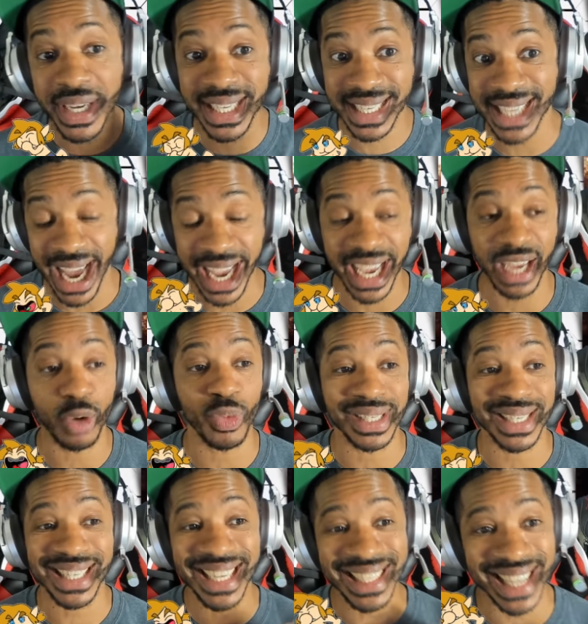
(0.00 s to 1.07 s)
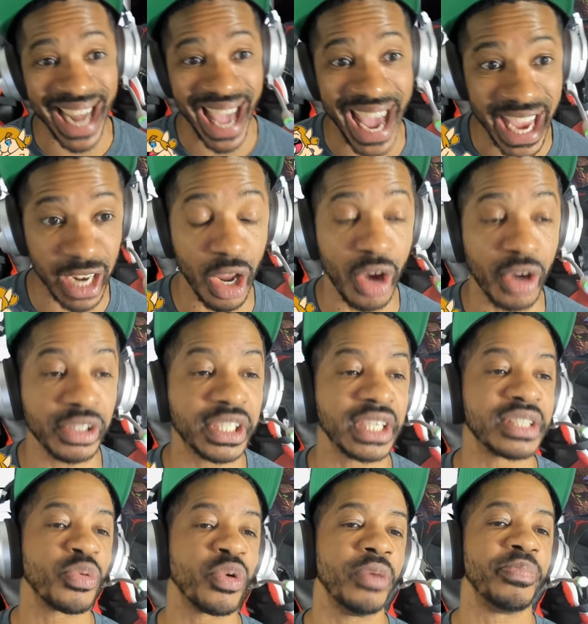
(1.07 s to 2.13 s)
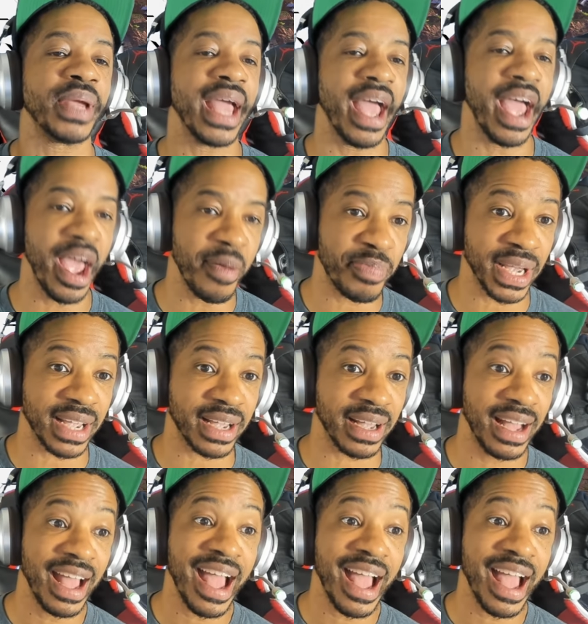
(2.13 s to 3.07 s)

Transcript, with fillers: 2nd when season 8 launches would be epic.